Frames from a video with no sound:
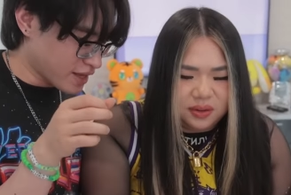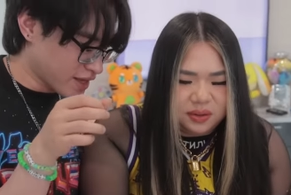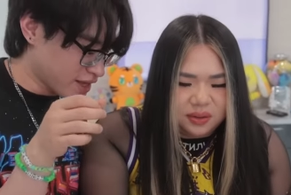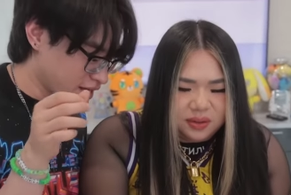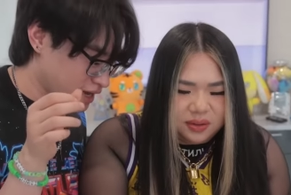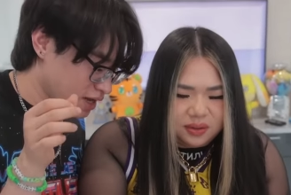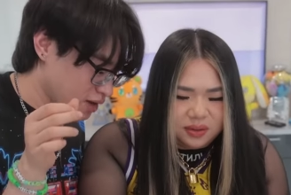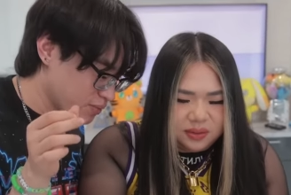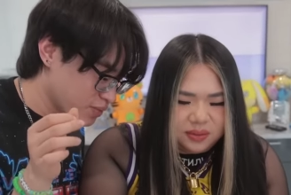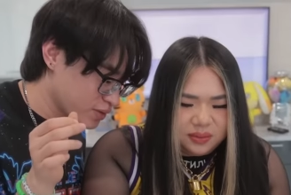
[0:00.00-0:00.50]
Speaker 1: I can
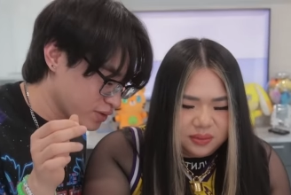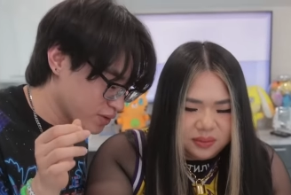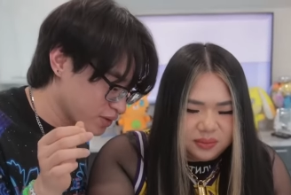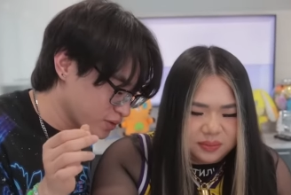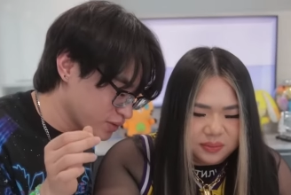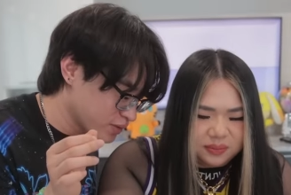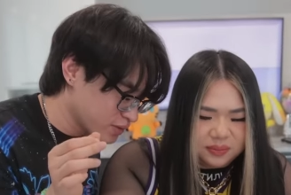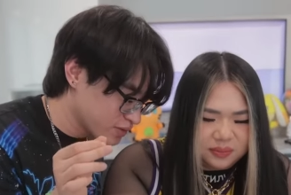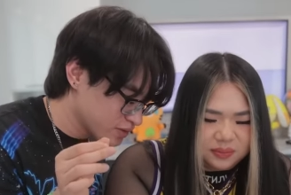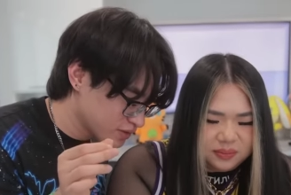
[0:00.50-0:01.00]
help
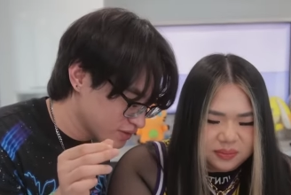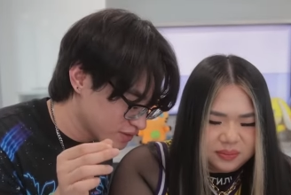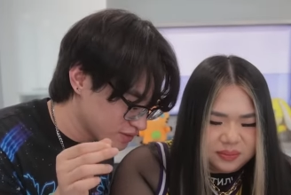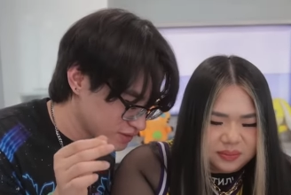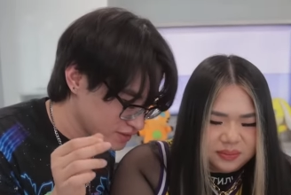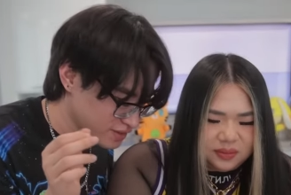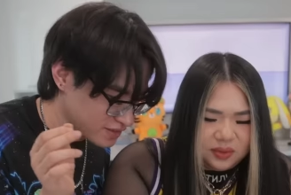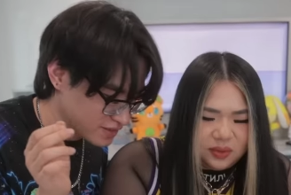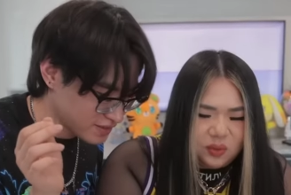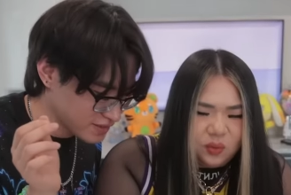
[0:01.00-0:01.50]
you.
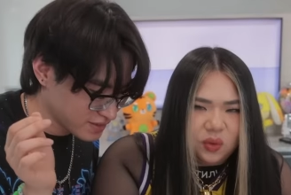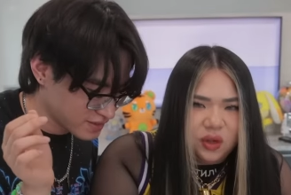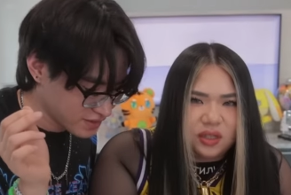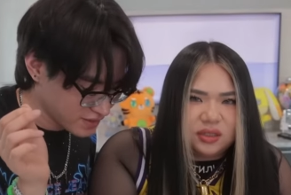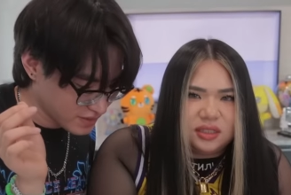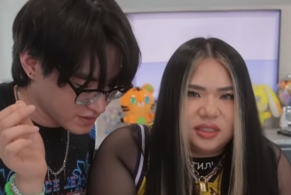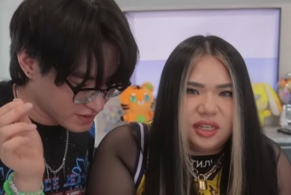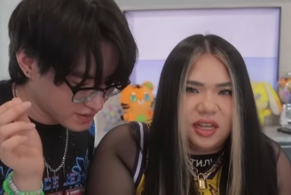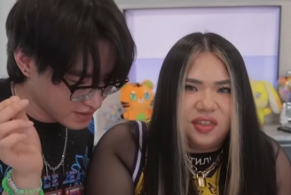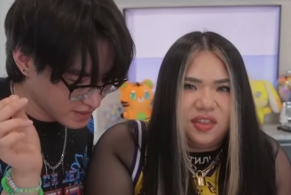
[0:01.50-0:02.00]
Speaker 2: Well,
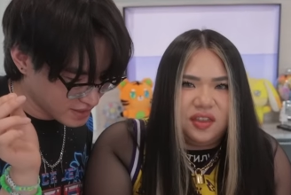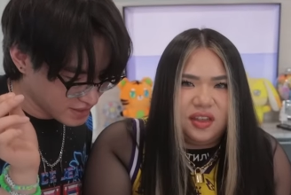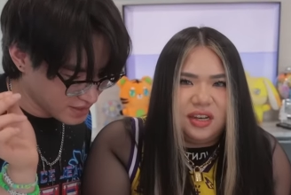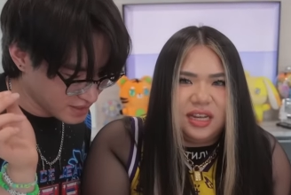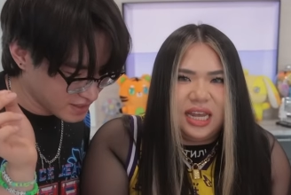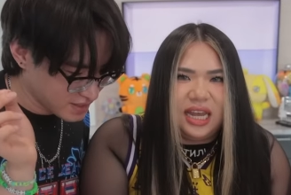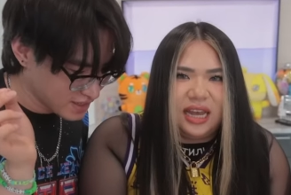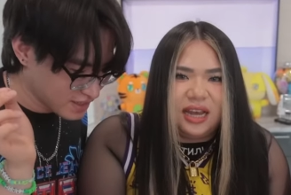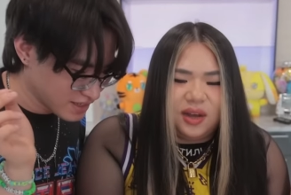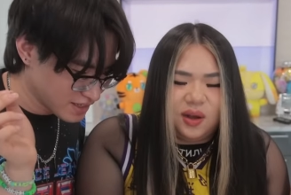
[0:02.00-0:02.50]
nothing
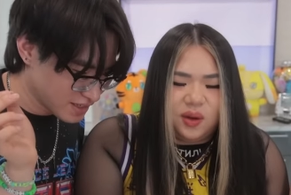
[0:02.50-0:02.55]
now.